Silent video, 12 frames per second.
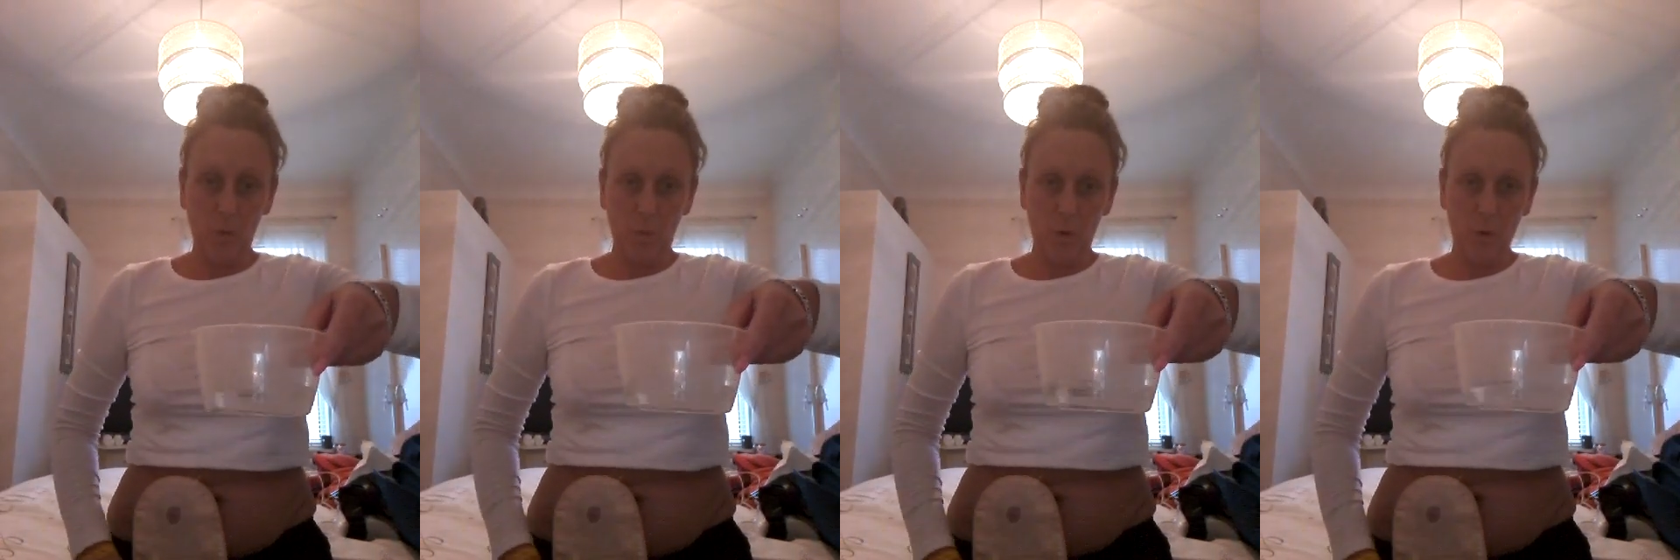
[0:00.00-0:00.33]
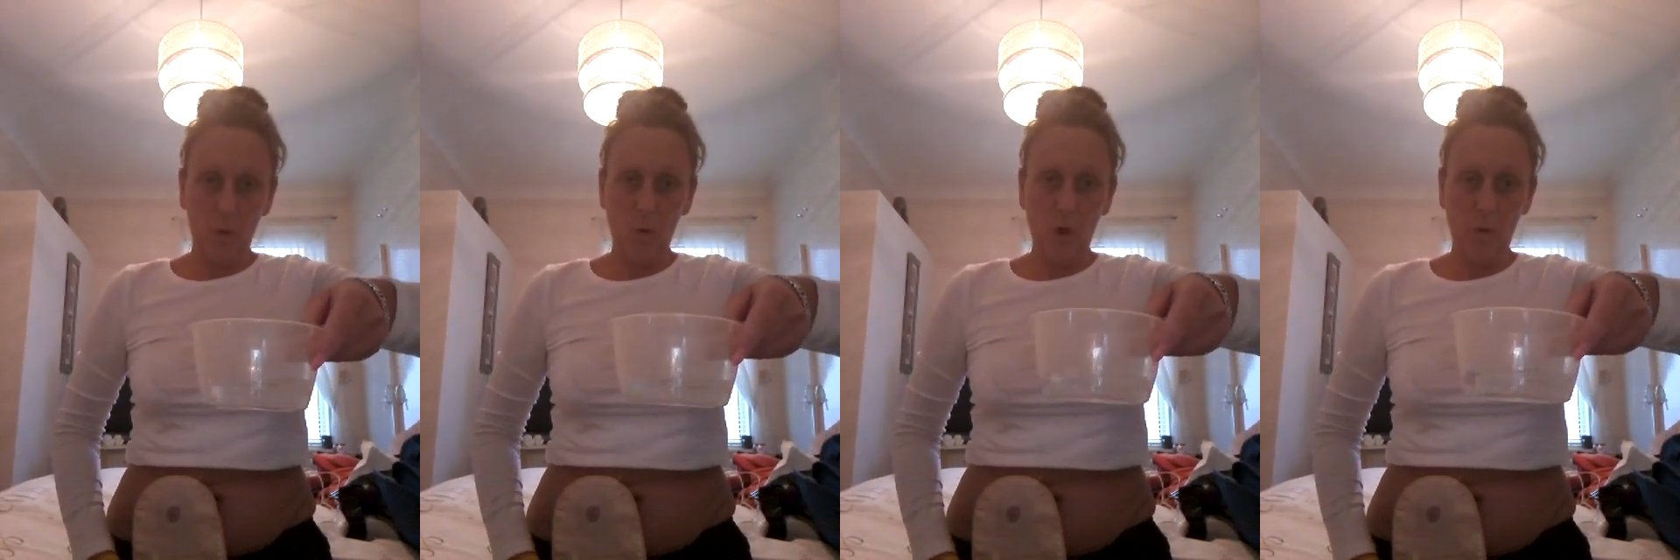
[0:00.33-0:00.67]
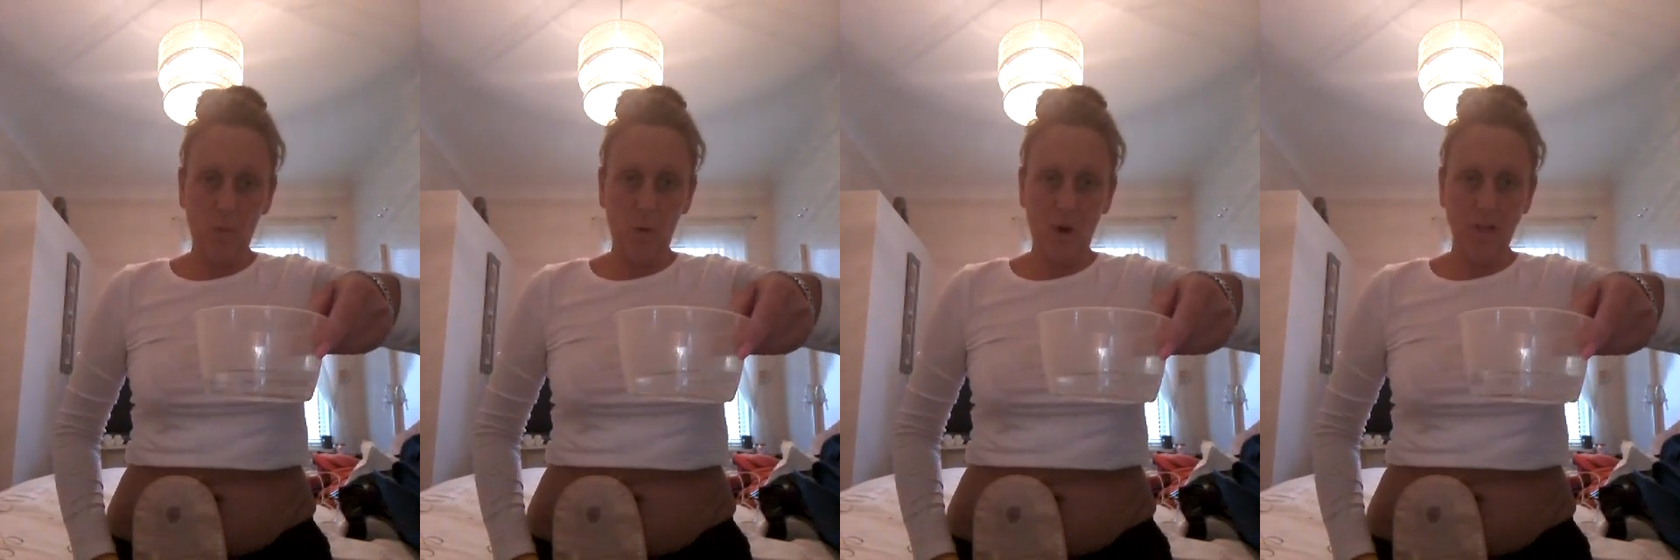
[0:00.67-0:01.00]

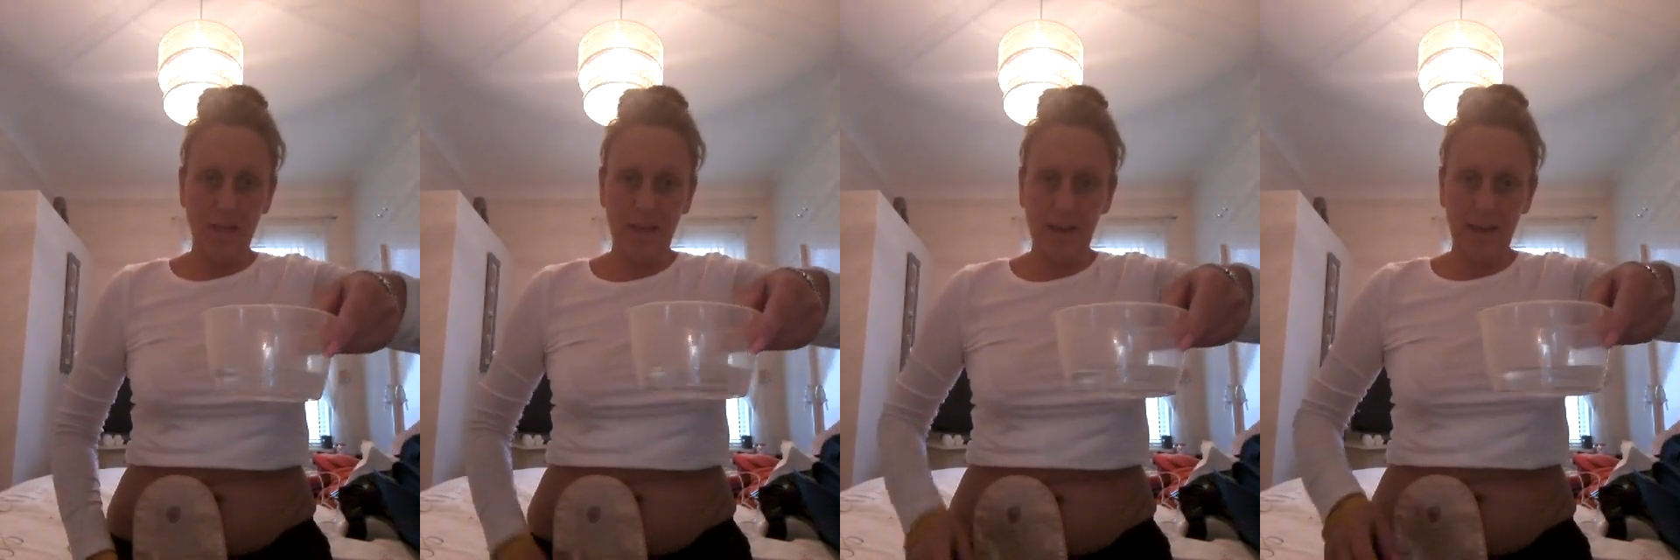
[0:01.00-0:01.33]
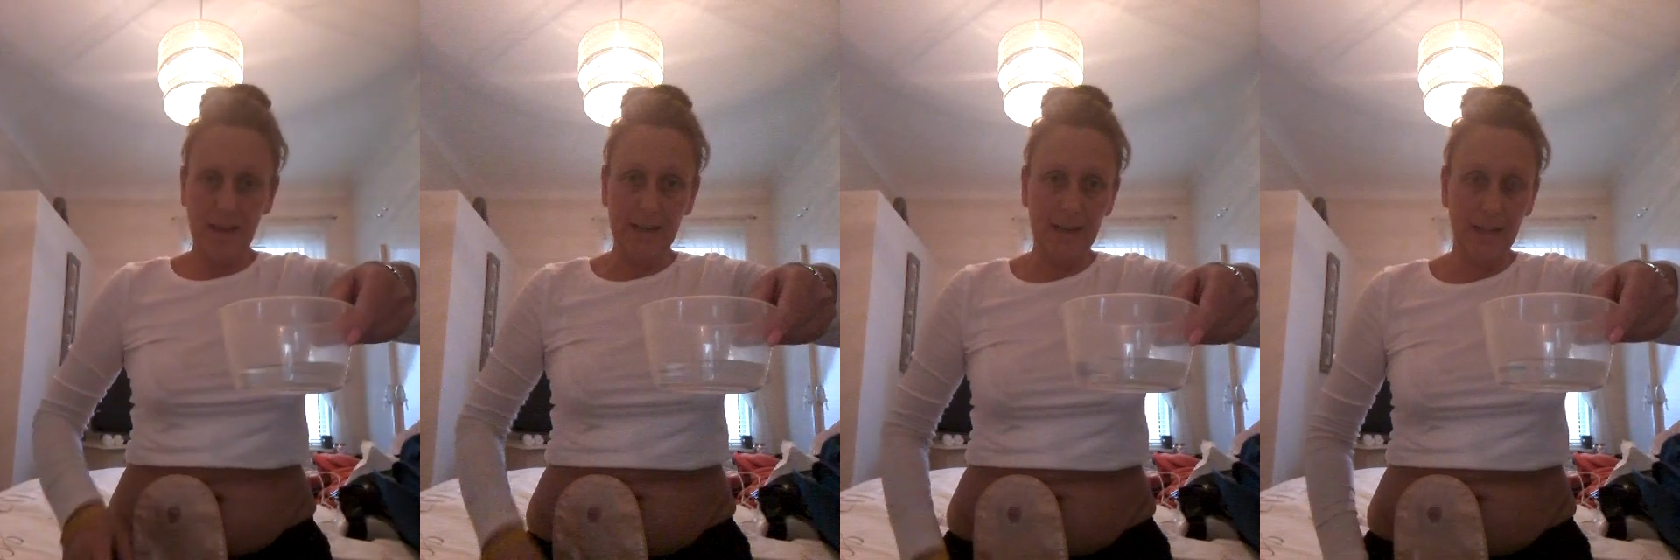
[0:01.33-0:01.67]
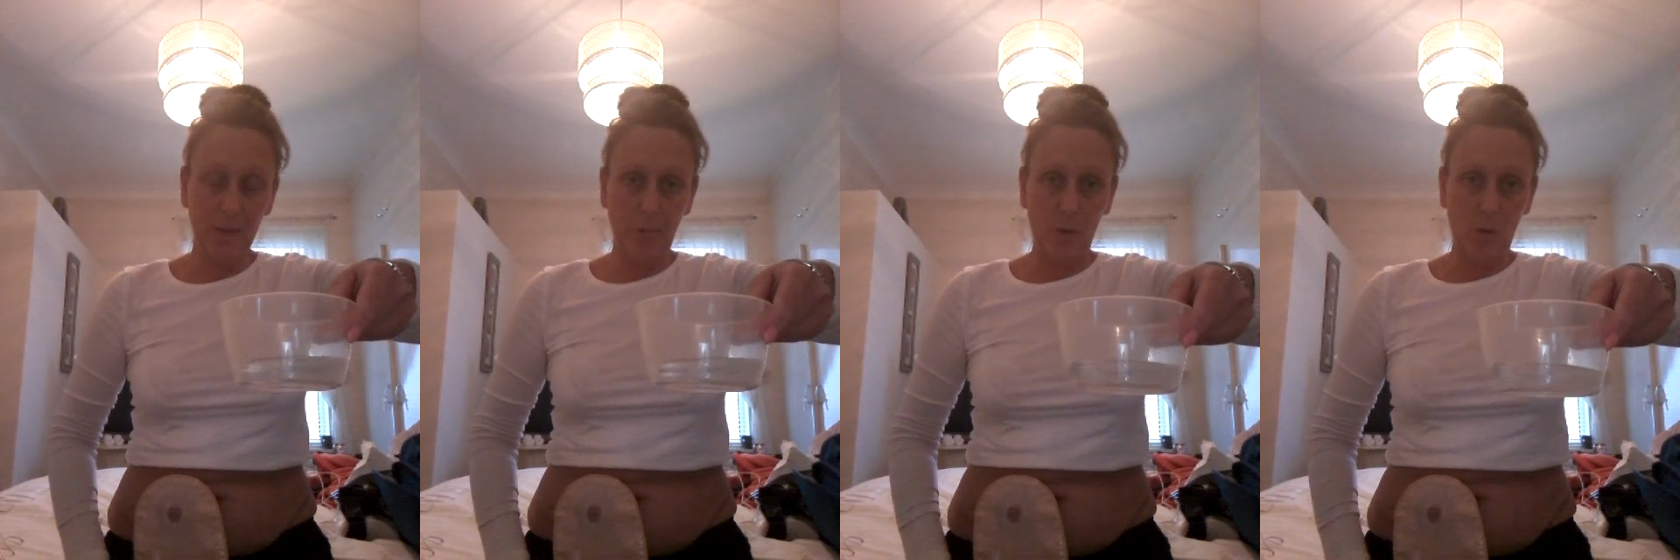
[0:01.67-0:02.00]
lukewarm water in a
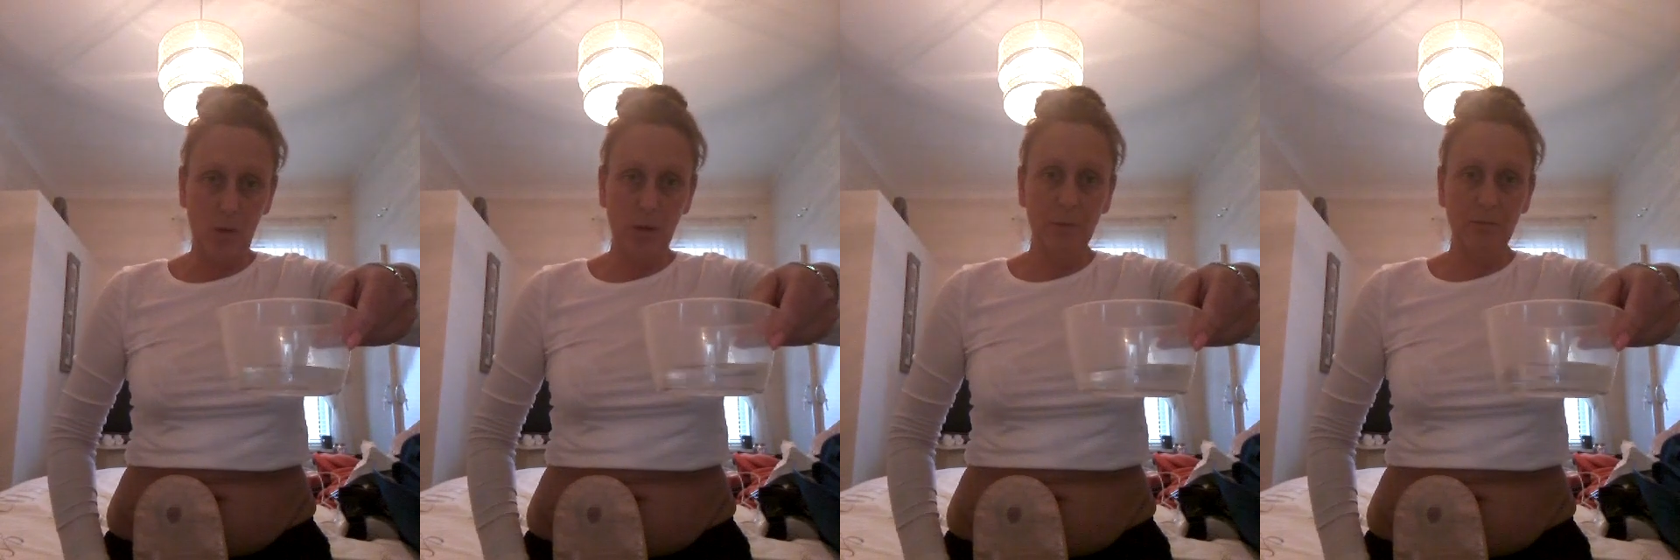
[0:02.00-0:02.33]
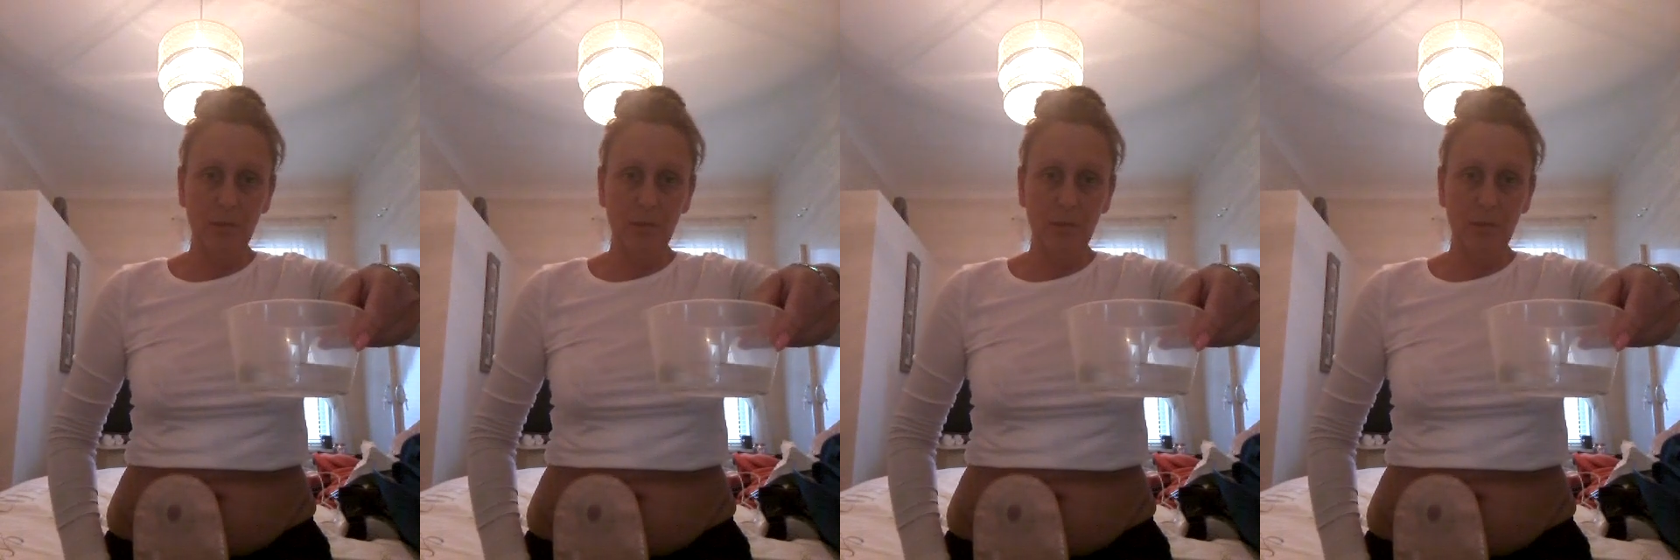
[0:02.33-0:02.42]
little bowl